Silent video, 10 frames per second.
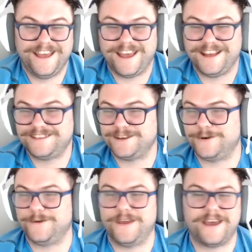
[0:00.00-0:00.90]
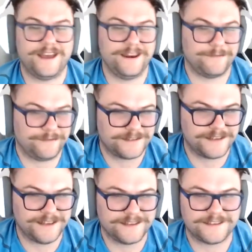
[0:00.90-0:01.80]
and so I ended up
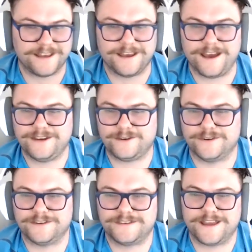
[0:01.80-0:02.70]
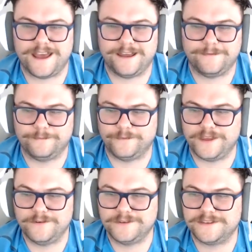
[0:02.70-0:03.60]
seeing the psychiatrist, and
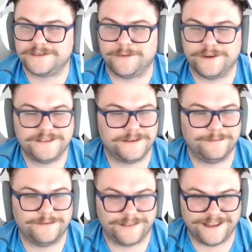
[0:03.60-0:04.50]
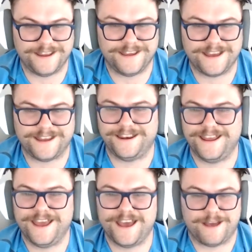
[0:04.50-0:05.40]
it was this Muslim lady, and
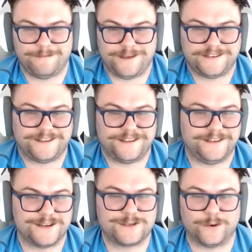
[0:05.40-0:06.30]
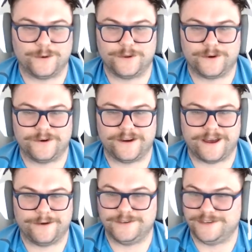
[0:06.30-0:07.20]
I basically just told her
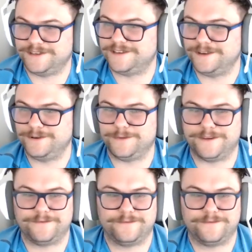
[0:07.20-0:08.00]
how Jesus healed me.